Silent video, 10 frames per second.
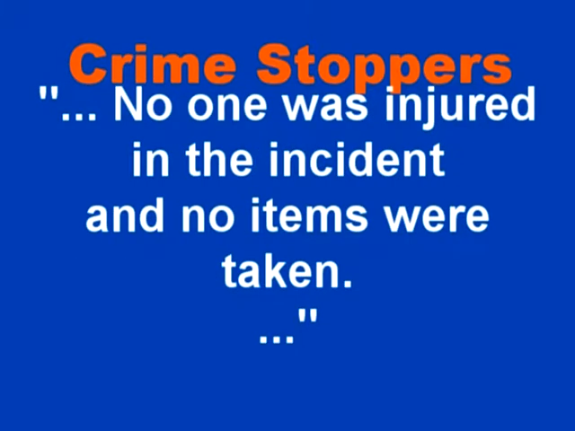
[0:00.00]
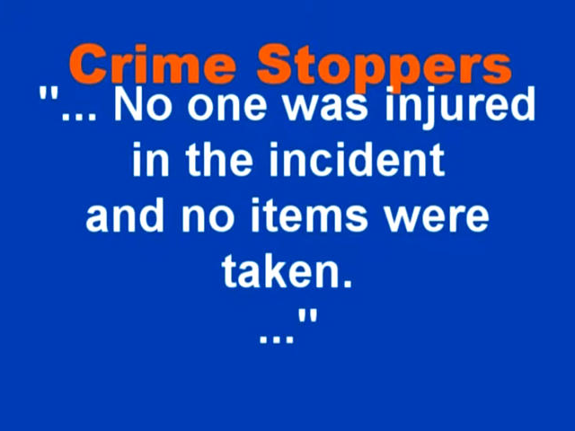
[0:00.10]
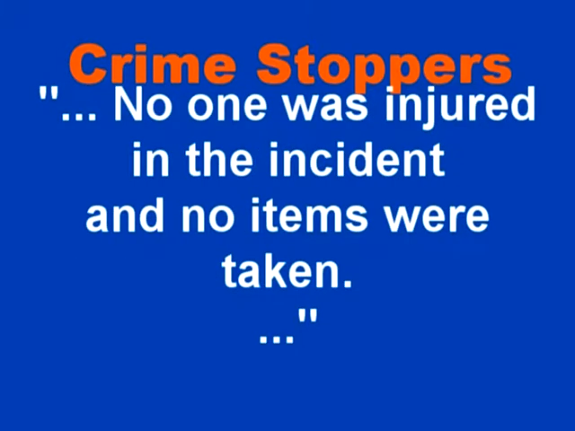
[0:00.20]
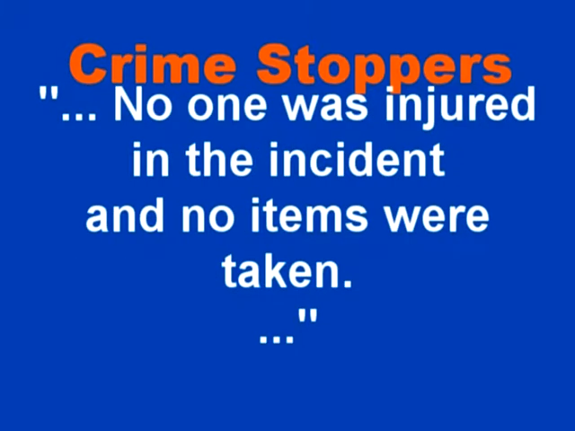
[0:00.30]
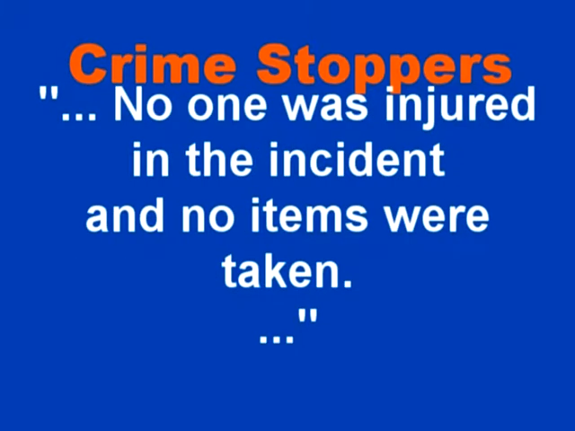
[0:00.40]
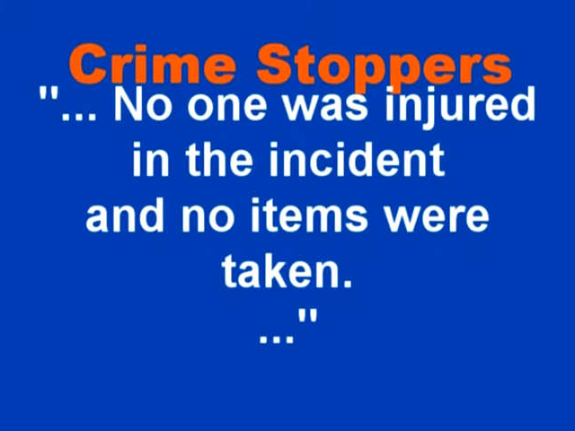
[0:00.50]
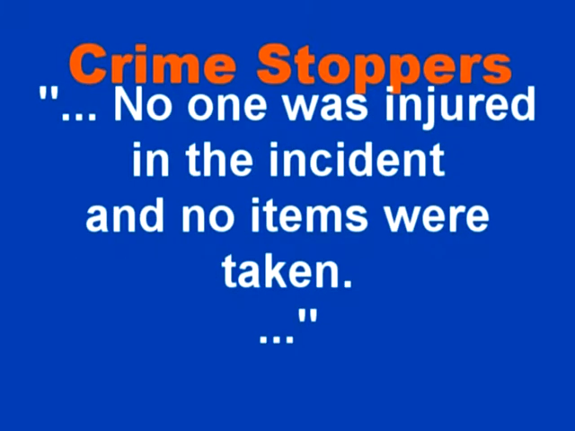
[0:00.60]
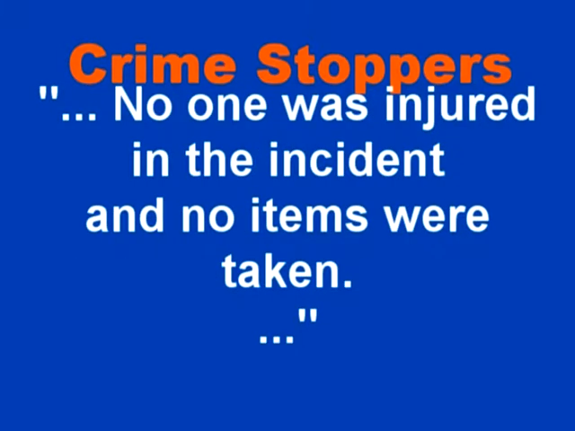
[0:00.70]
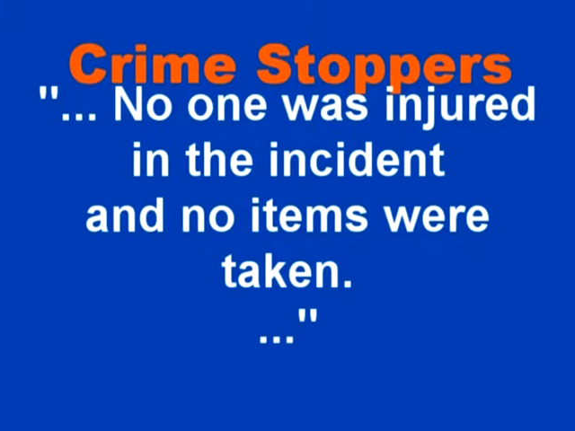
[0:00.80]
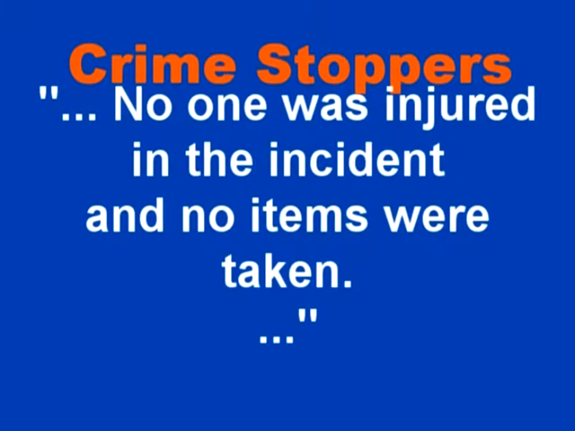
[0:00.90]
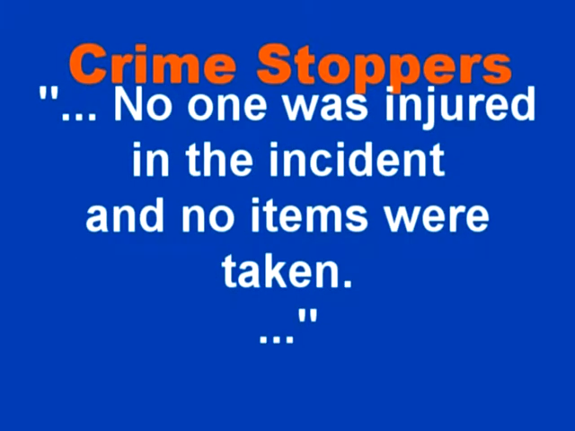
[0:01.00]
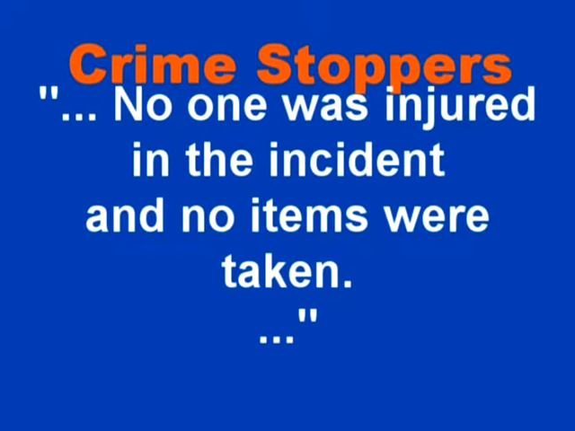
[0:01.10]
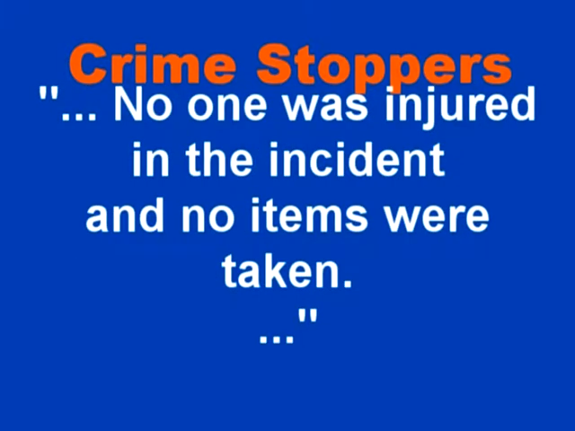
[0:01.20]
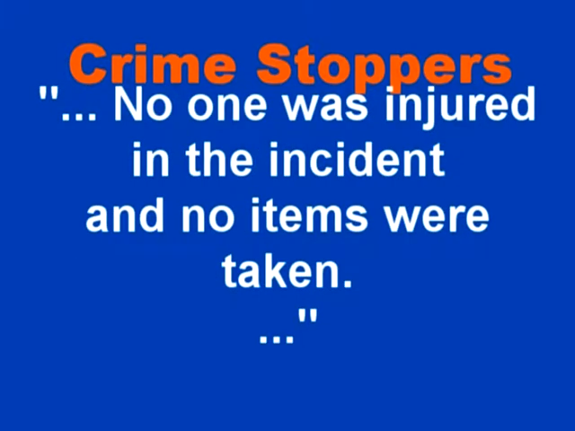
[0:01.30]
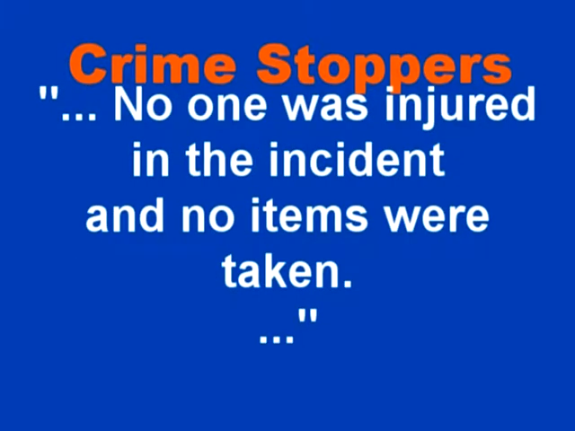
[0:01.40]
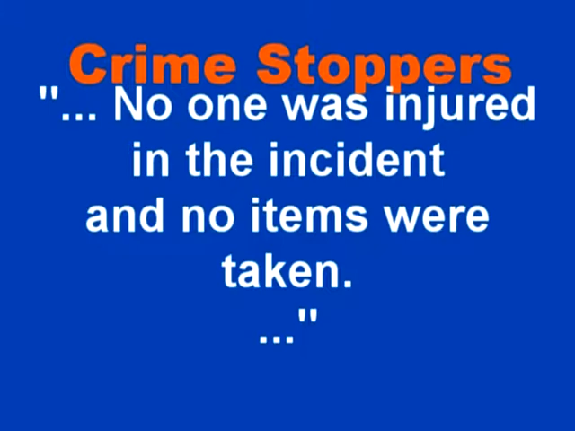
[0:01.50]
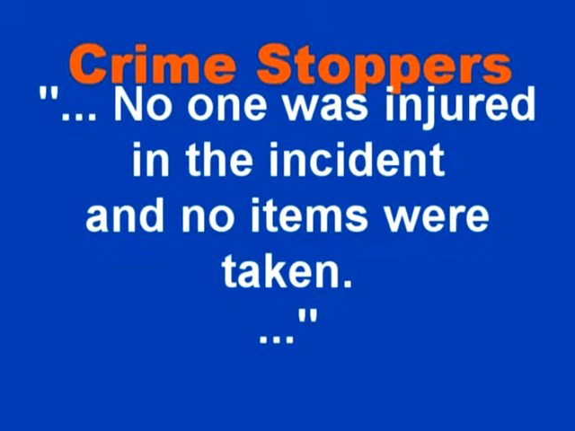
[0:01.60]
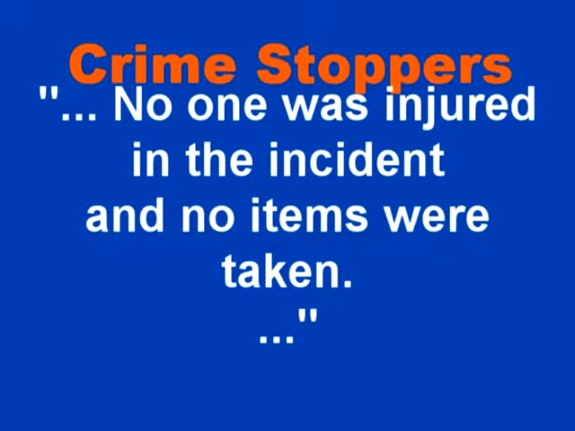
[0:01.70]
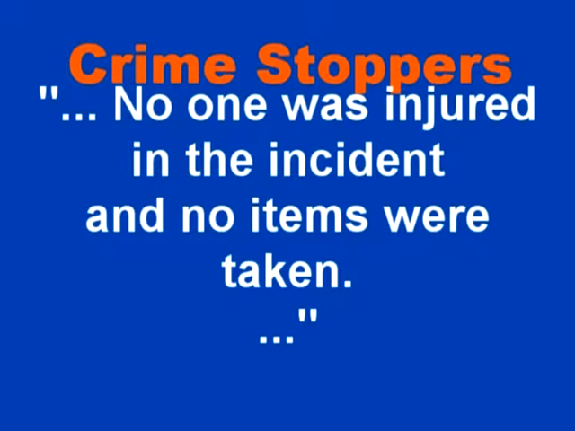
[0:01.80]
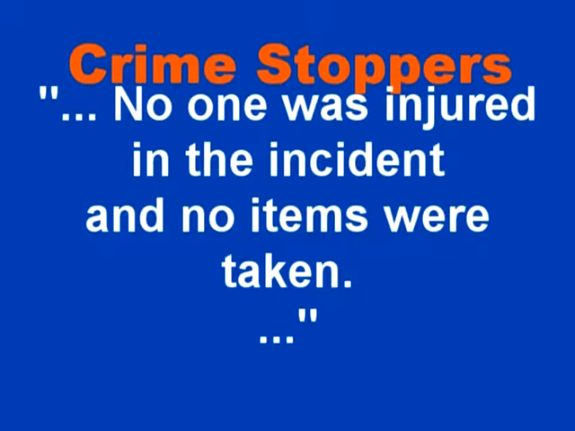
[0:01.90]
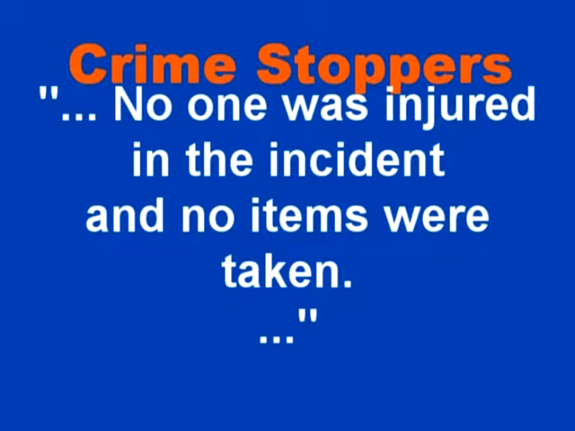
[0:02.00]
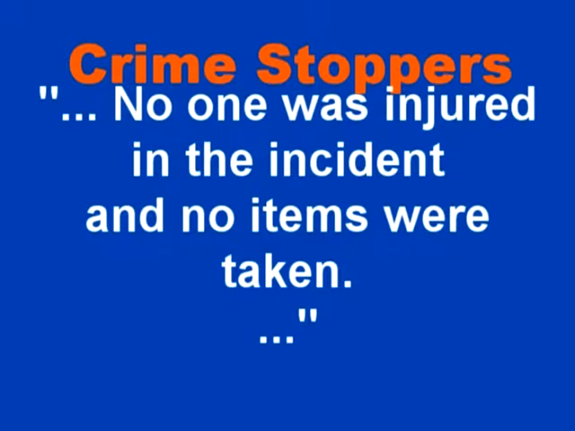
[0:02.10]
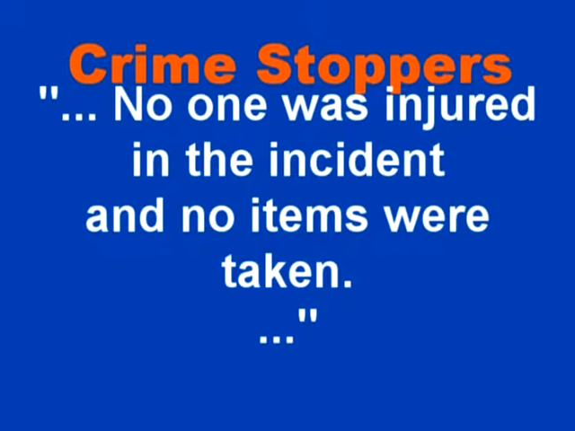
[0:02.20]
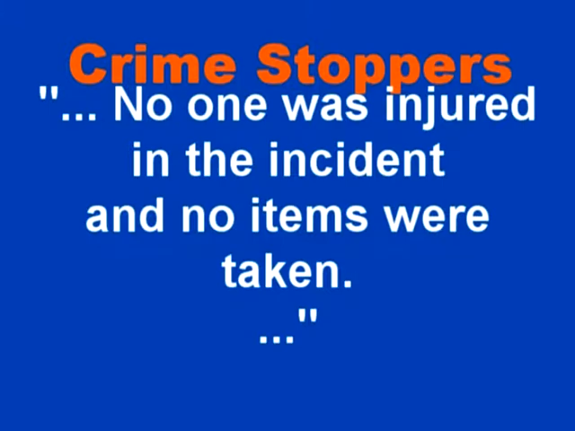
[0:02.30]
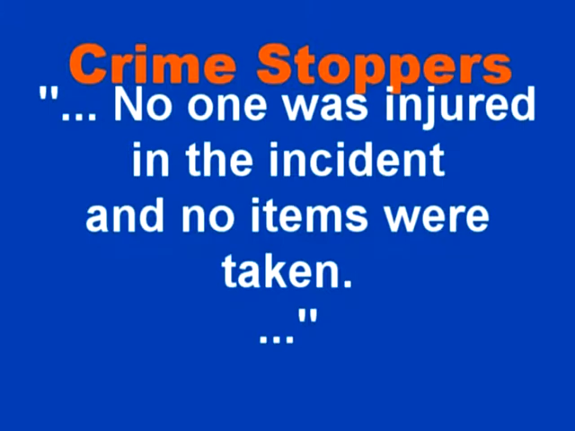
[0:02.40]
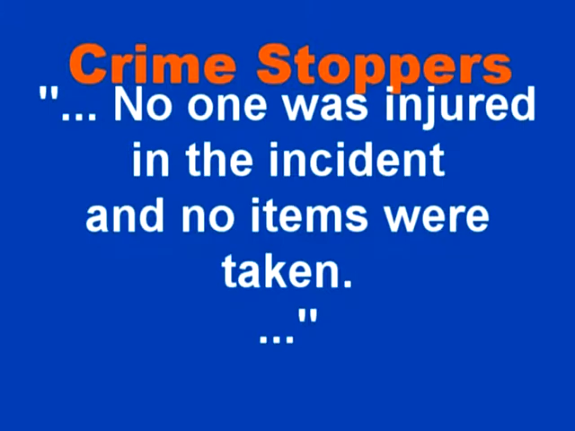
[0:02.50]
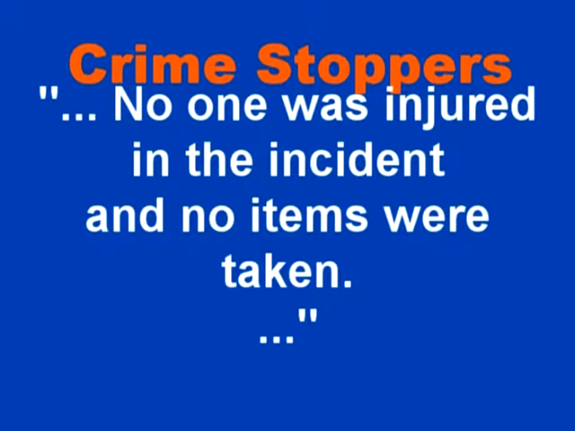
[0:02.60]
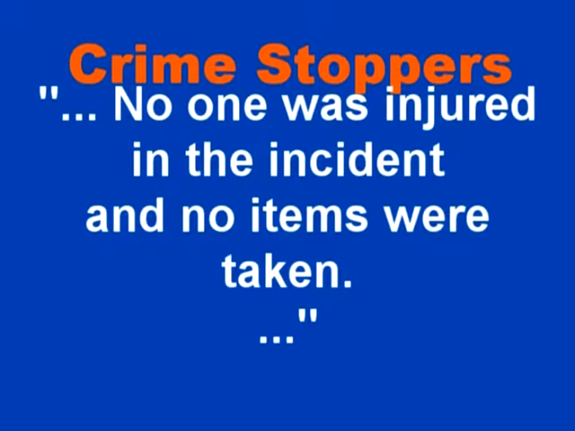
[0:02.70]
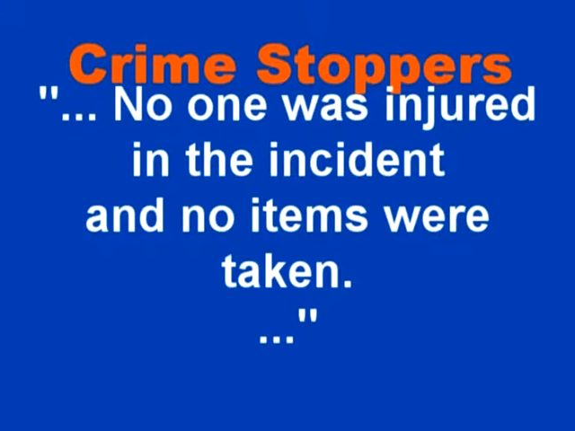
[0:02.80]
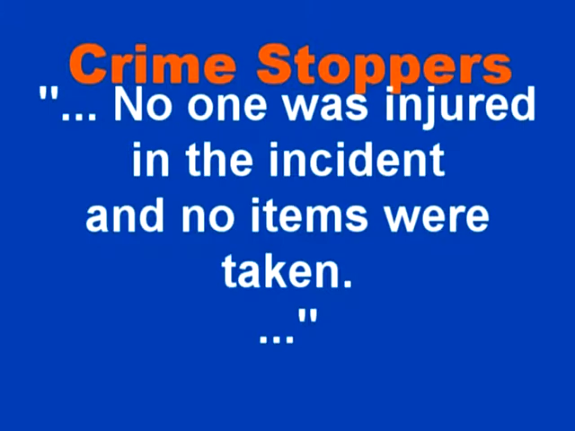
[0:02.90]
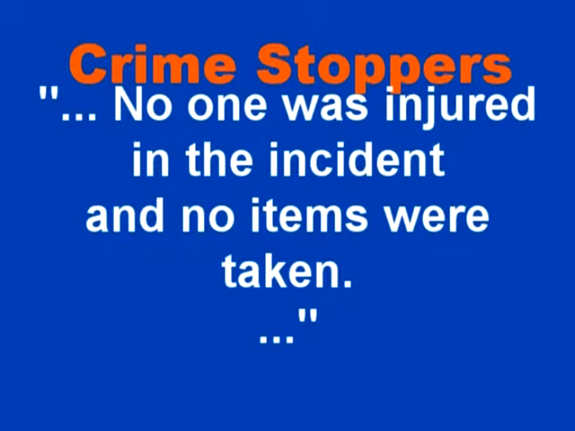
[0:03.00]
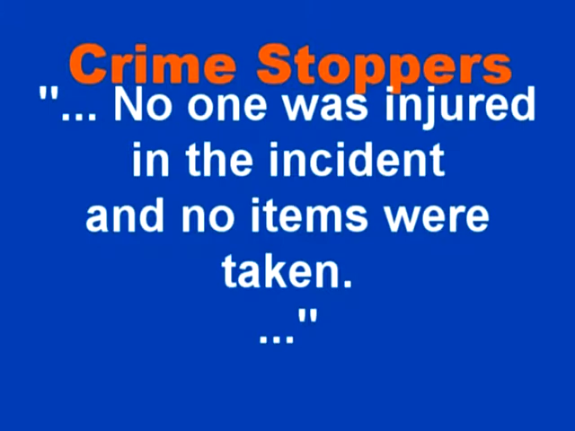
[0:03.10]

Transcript: Nobody's mouth can be seen.